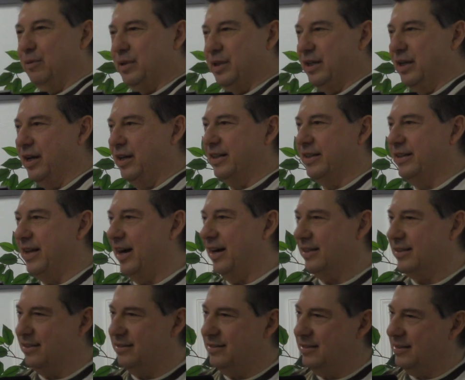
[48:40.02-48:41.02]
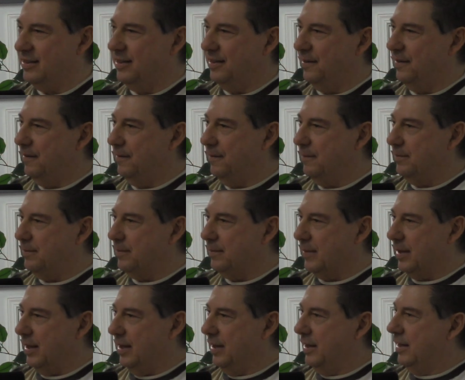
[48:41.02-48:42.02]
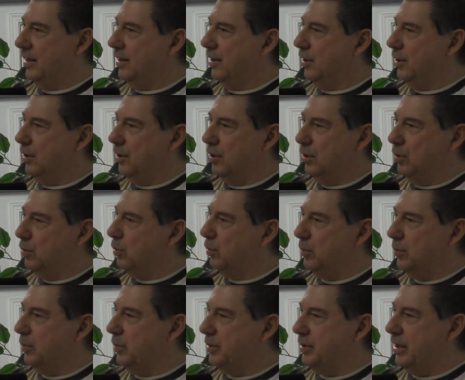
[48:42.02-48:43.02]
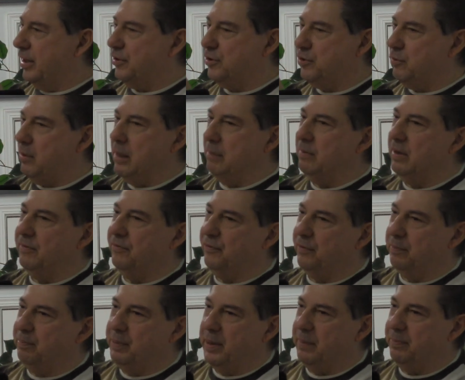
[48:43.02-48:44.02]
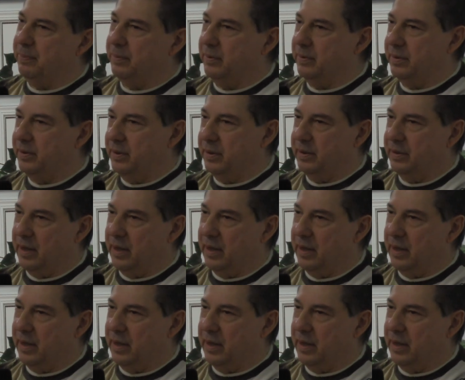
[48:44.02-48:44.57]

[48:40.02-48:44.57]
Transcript: with the other doctors who their treatment for people,